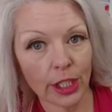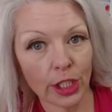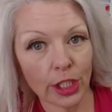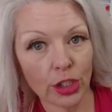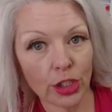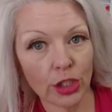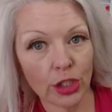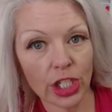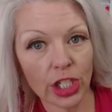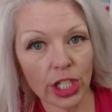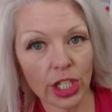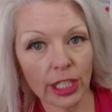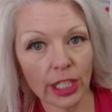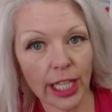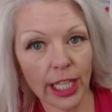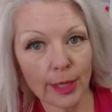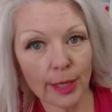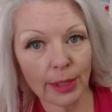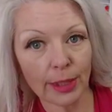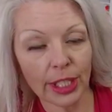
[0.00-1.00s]
nutrition
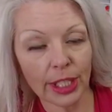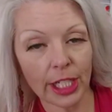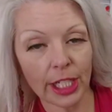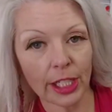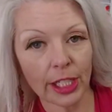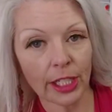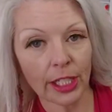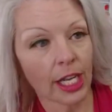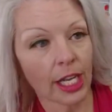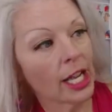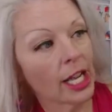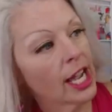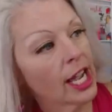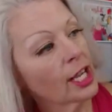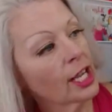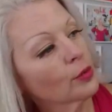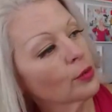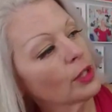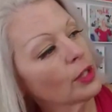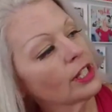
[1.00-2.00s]
label here
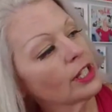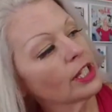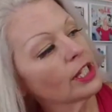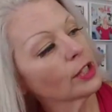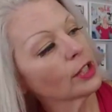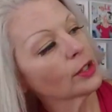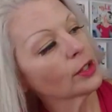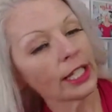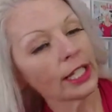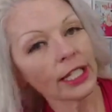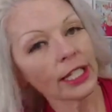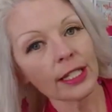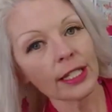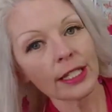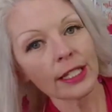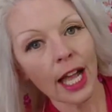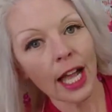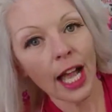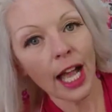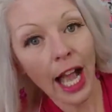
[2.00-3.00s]
and read the ingredients,